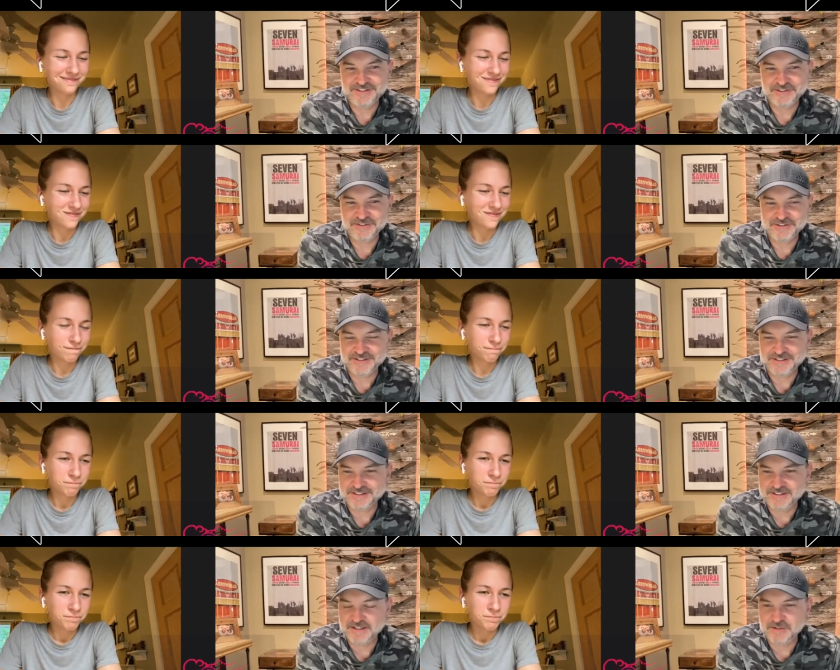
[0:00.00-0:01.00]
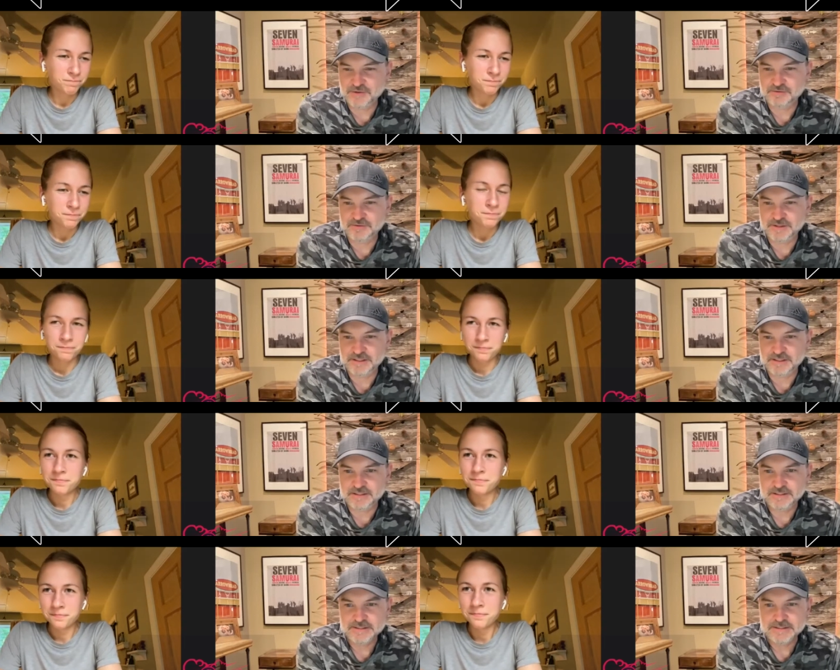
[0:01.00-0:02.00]
Speaker 1: you and and getting you over to
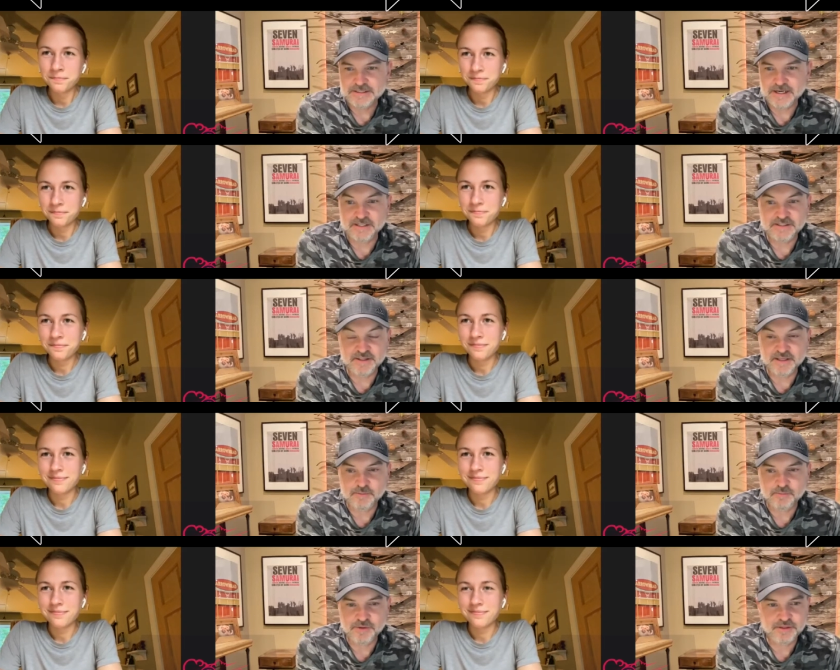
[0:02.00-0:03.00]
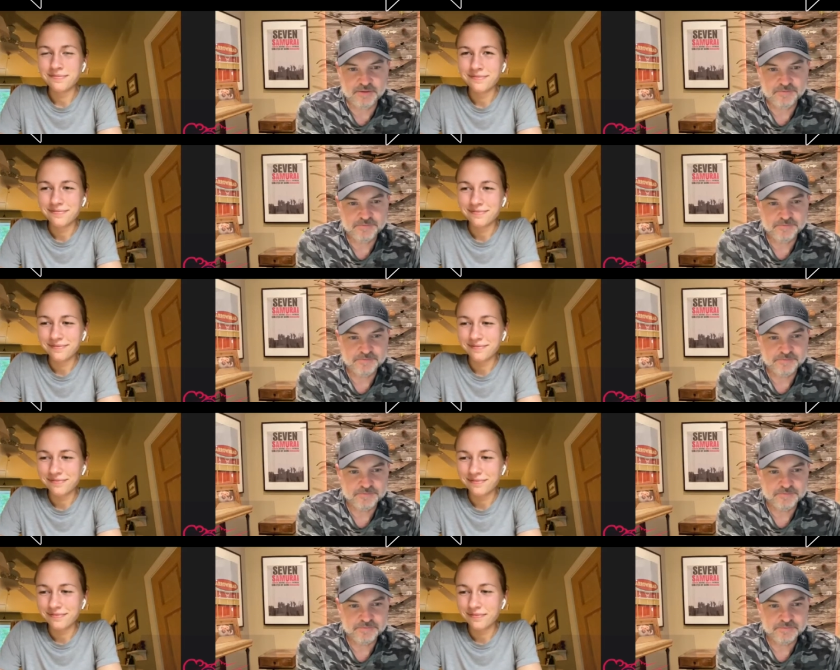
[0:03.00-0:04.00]
Italy. Uh, did they come with you?
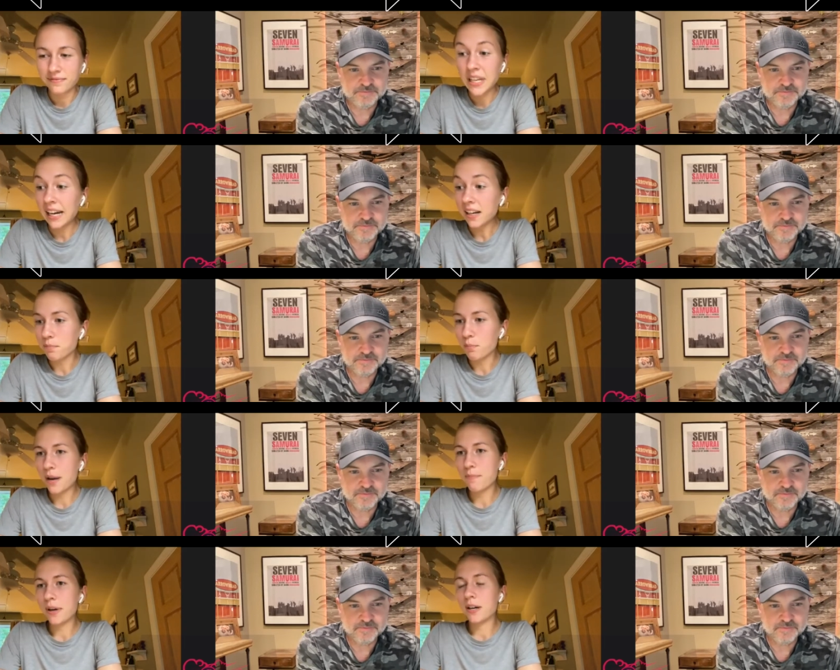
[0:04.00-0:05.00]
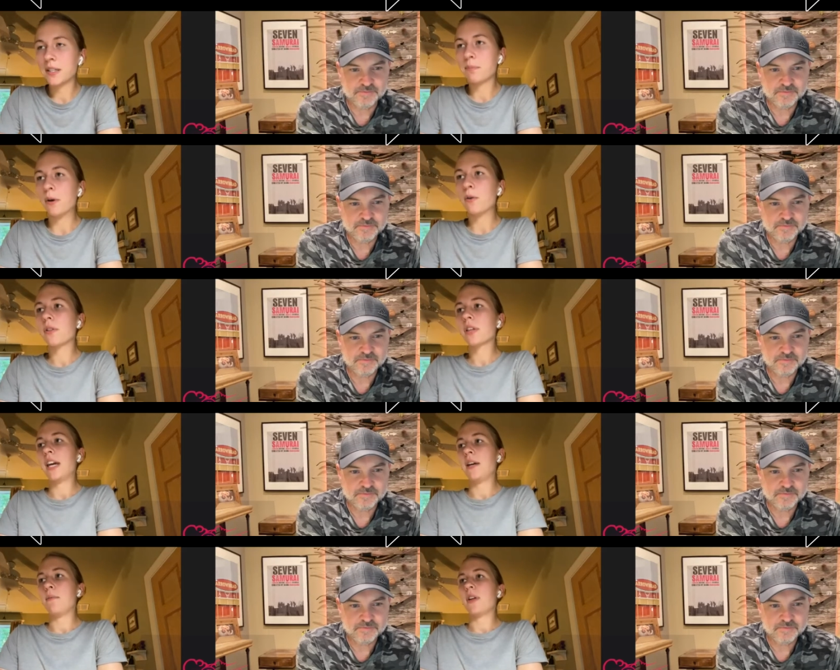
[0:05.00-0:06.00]
Yeah, my parents both
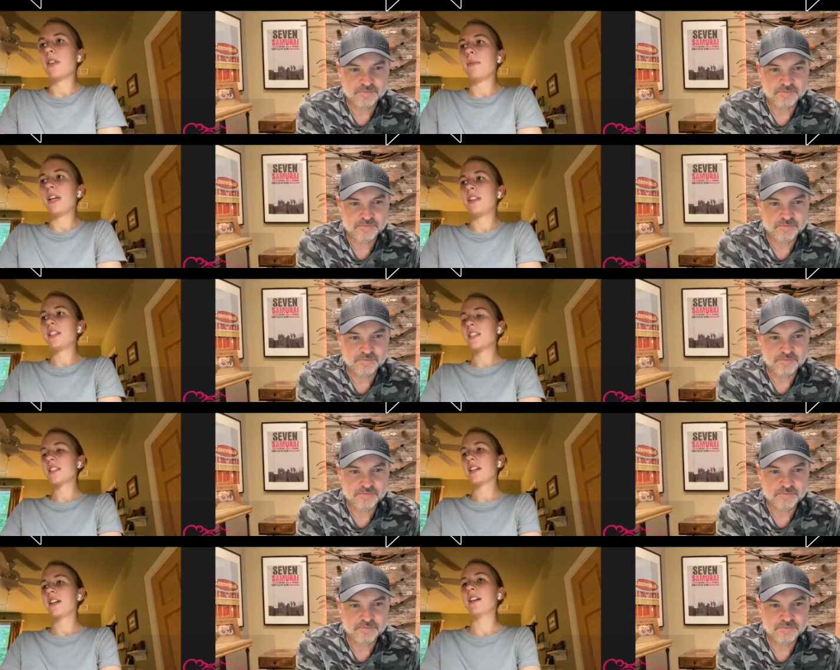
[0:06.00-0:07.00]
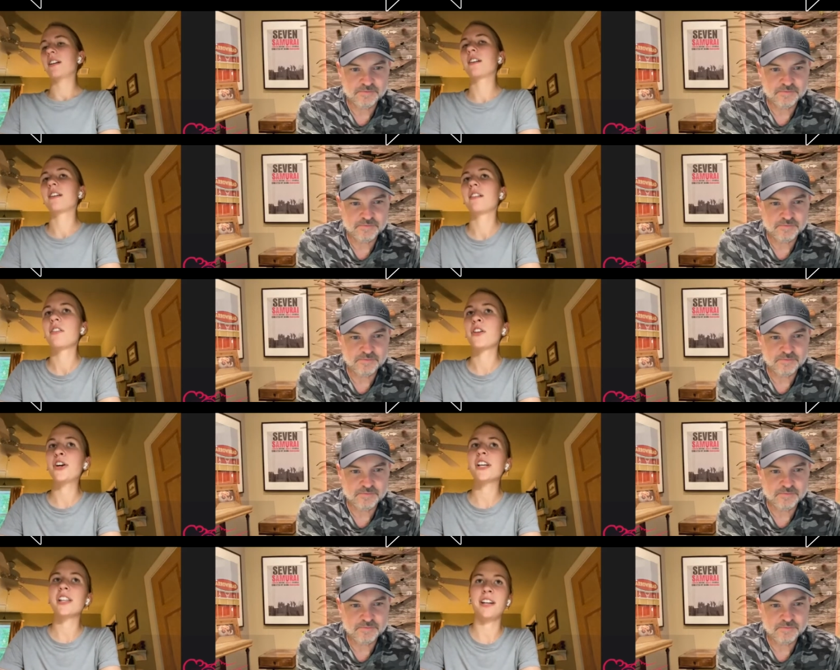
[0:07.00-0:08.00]
came with me. This is their
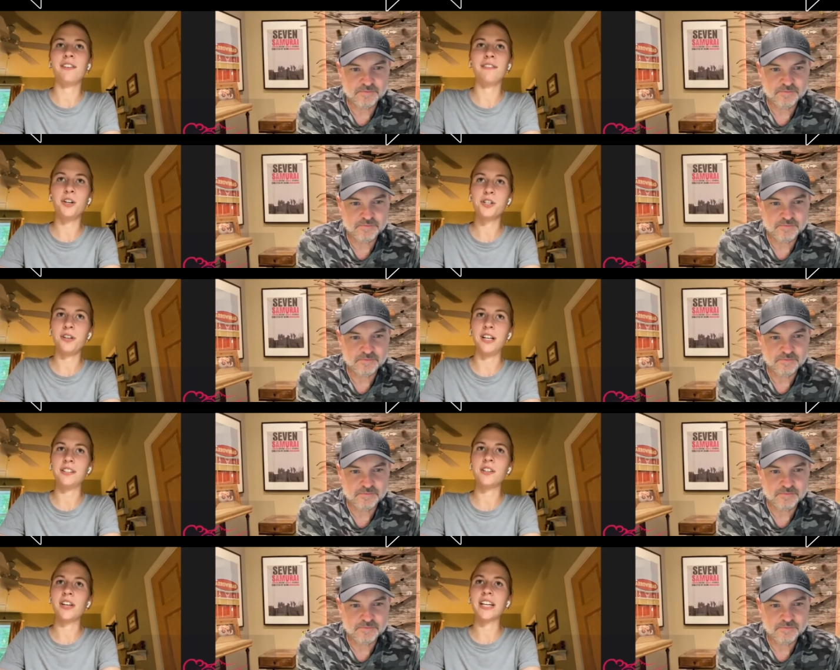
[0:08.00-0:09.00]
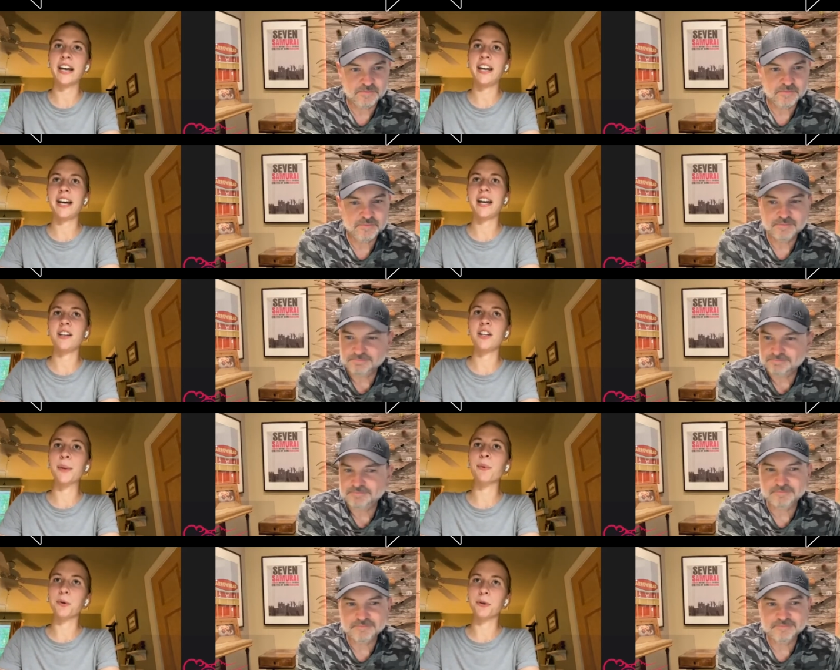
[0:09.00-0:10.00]
thirtieth anniversary, so they kind of had a
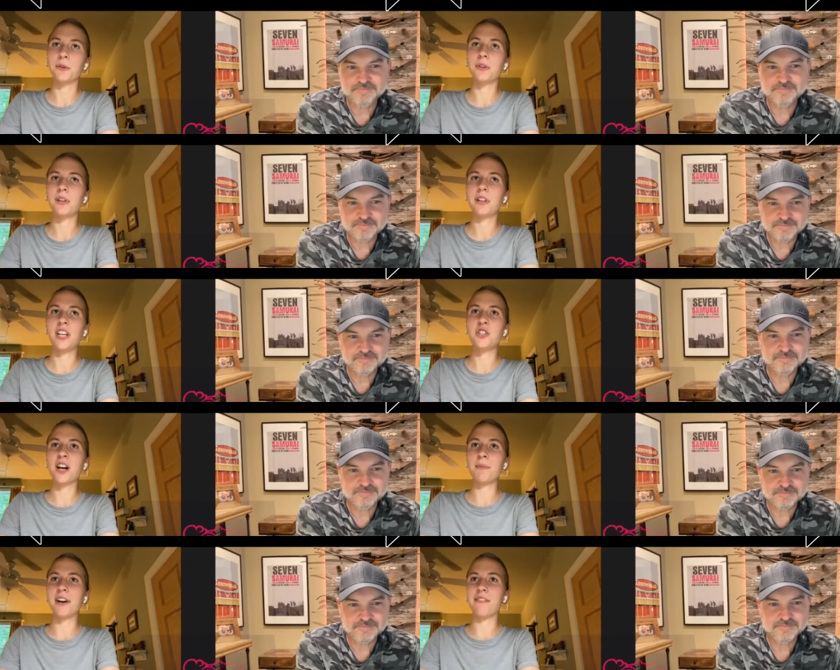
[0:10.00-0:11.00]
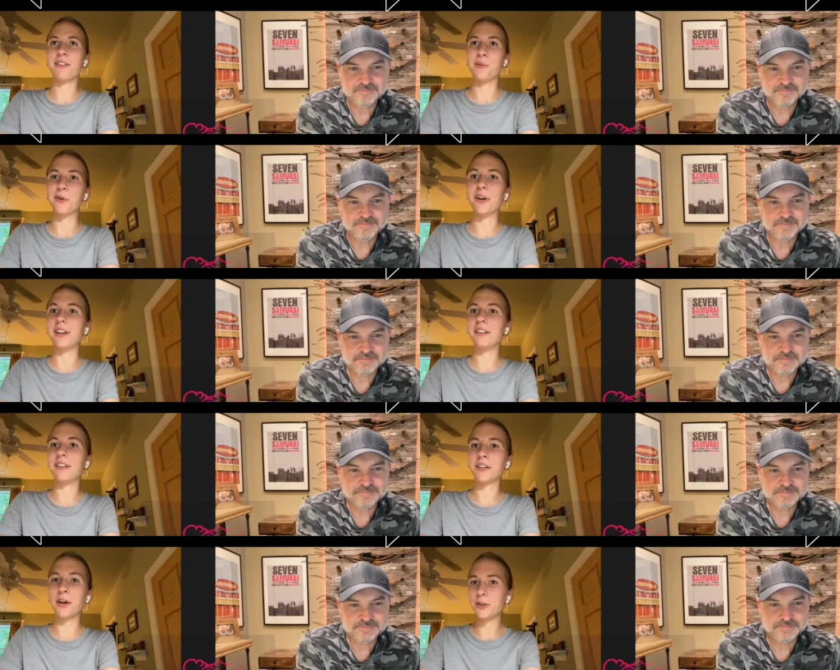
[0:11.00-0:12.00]
double. They drop me off in the morning,
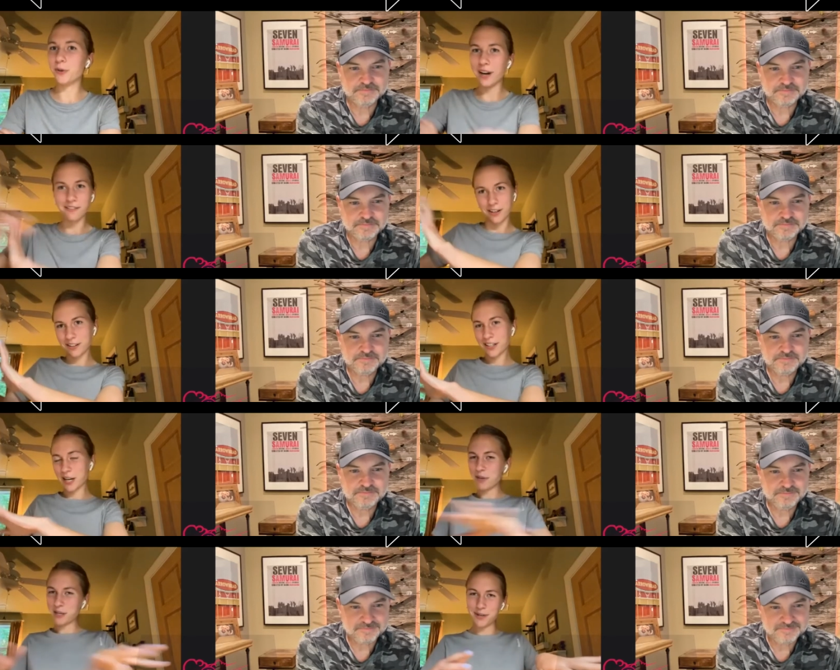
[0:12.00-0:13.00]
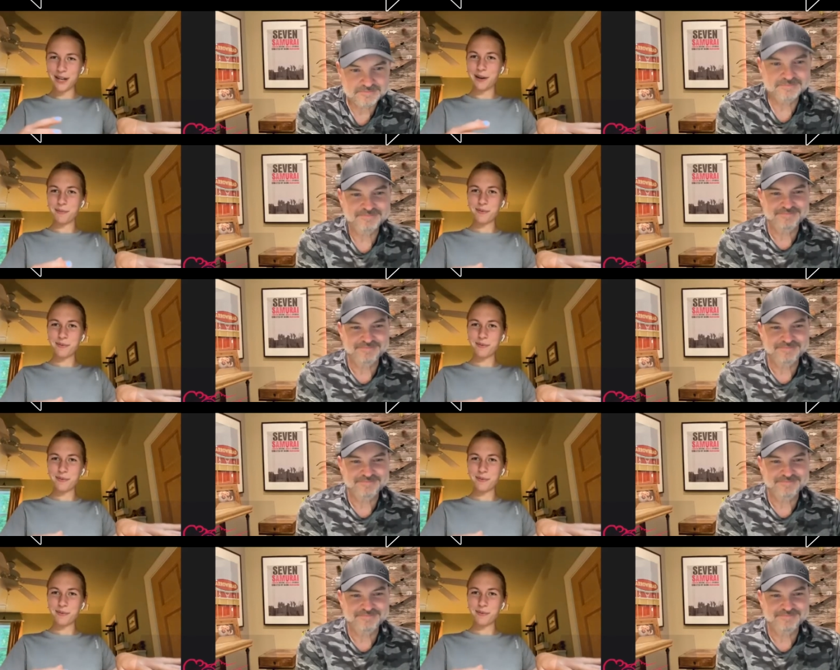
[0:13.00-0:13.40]
go do whatever, come pick me up,